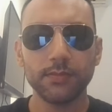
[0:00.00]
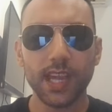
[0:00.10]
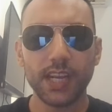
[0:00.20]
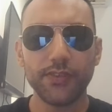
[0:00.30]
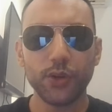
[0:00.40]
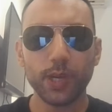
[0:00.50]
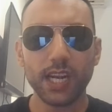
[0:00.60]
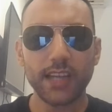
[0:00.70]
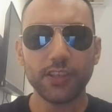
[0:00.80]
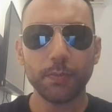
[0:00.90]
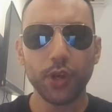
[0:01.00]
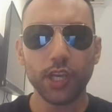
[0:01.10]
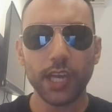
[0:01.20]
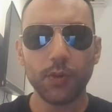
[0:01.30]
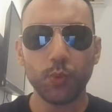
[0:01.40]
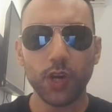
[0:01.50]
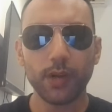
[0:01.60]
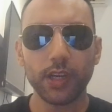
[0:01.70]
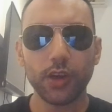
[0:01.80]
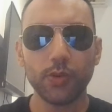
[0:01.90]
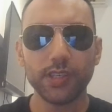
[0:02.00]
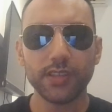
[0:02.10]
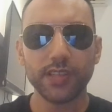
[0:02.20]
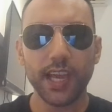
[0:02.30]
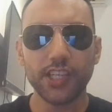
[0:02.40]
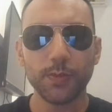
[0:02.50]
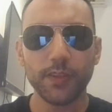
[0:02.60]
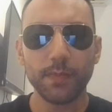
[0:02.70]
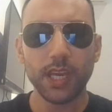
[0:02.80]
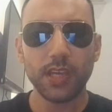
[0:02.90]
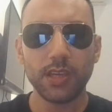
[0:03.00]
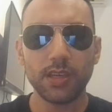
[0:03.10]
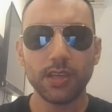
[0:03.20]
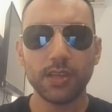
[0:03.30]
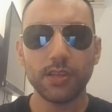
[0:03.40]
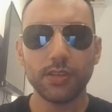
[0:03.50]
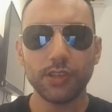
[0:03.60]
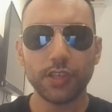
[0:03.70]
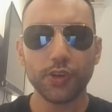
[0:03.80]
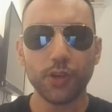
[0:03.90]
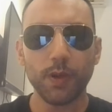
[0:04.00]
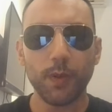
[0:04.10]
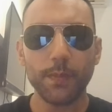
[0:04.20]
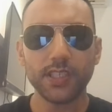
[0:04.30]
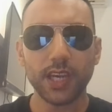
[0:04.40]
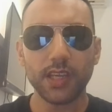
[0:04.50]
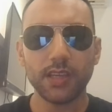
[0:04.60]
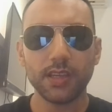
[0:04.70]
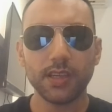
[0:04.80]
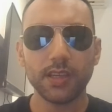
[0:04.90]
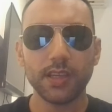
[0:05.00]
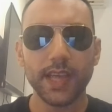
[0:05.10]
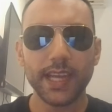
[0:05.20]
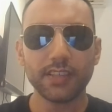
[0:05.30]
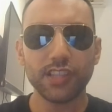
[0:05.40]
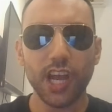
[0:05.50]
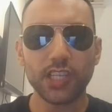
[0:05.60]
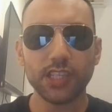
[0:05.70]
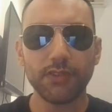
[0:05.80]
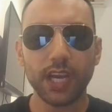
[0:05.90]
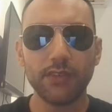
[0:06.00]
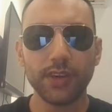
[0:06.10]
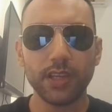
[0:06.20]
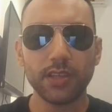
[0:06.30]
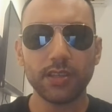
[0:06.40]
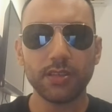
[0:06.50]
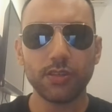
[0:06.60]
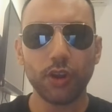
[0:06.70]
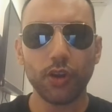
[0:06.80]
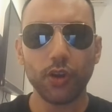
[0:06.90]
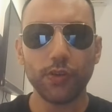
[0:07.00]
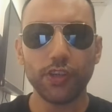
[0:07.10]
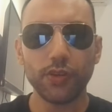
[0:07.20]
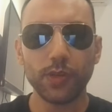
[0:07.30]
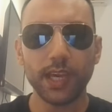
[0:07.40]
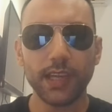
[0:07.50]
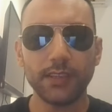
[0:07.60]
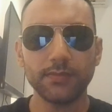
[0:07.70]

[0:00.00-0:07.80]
And if you would like to book a one-on-one coaching session with me, just go to my website, it is narcsurvivor.co.uk.